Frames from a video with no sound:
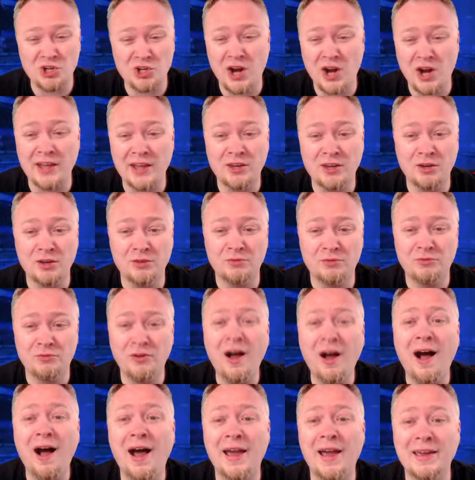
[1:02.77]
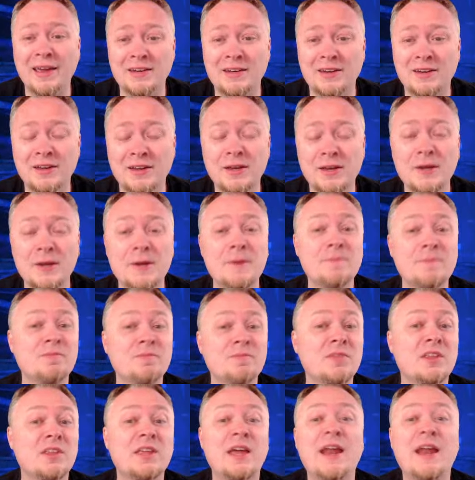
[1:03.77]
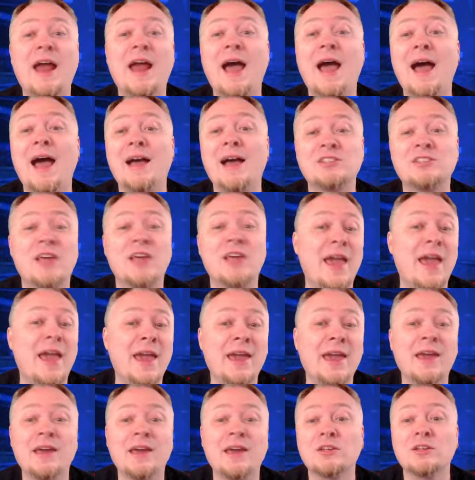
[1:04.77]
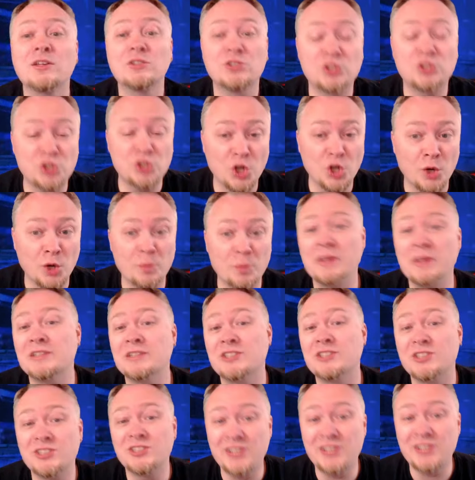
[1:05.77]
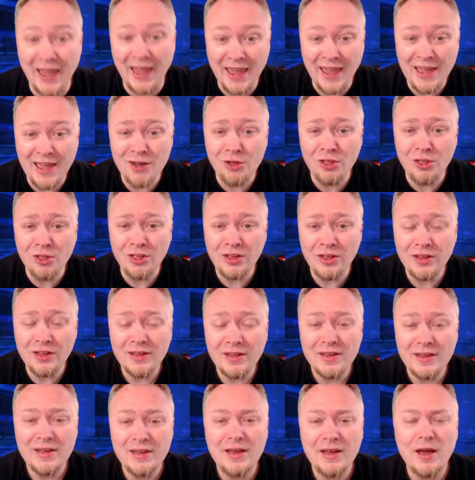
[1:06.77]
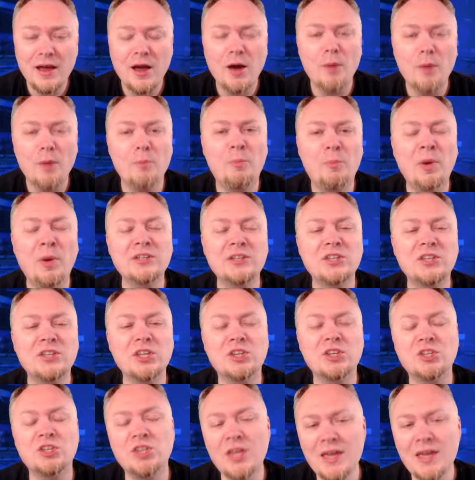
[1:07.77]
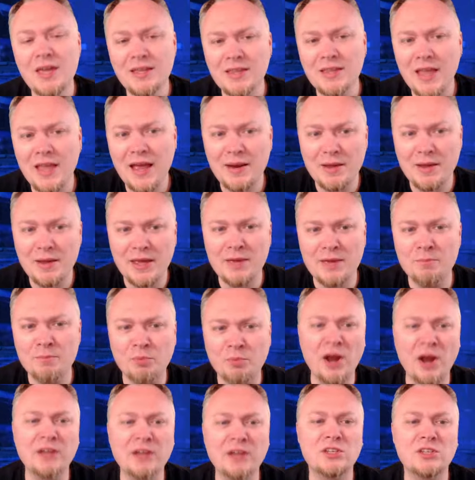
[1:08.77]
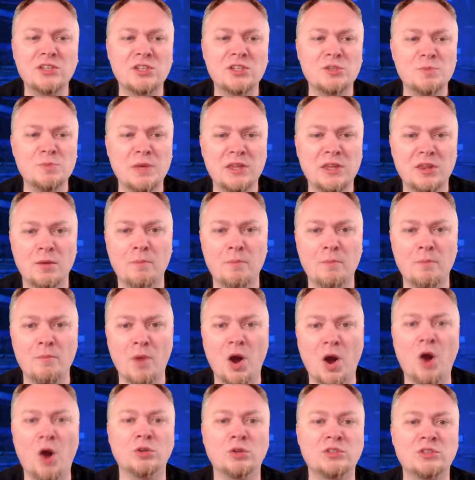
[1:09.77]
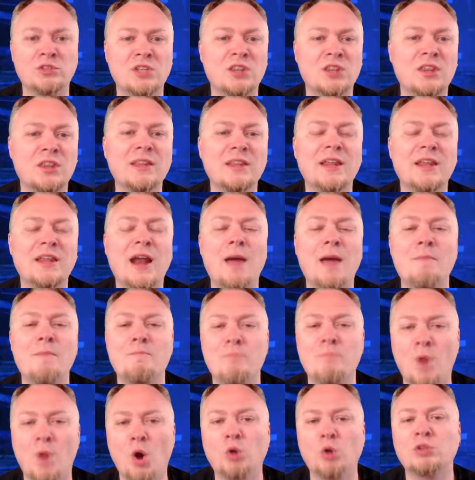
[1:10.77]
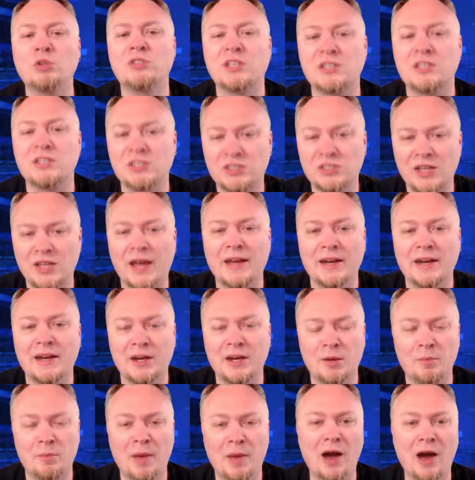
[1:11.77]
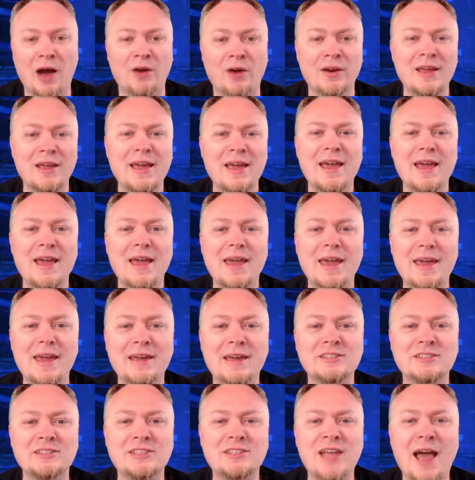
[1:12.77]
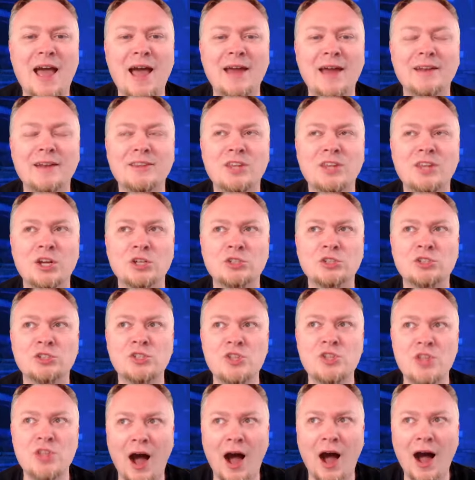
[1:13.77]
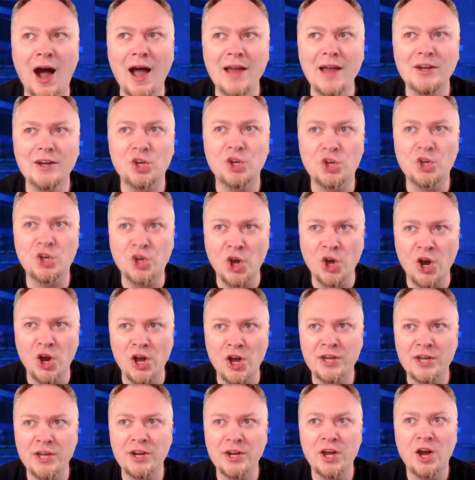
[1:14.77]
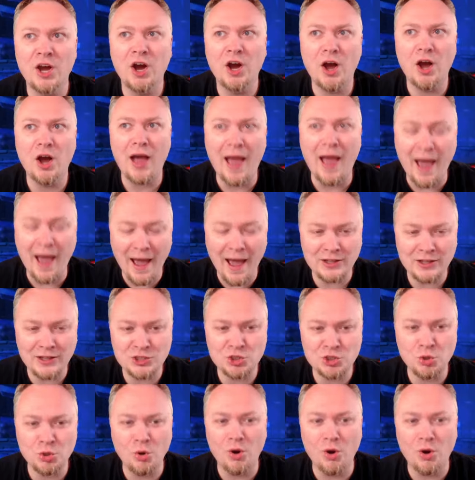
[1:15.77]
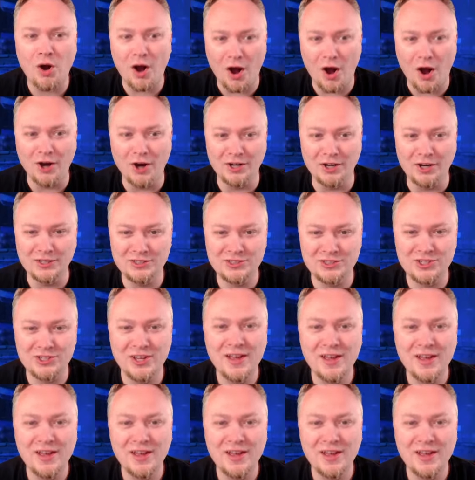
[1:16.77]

I could find, it has a serpent's tail. But the thing that impresses me the most, the thing that I'm most excited about, is that there's not good actual art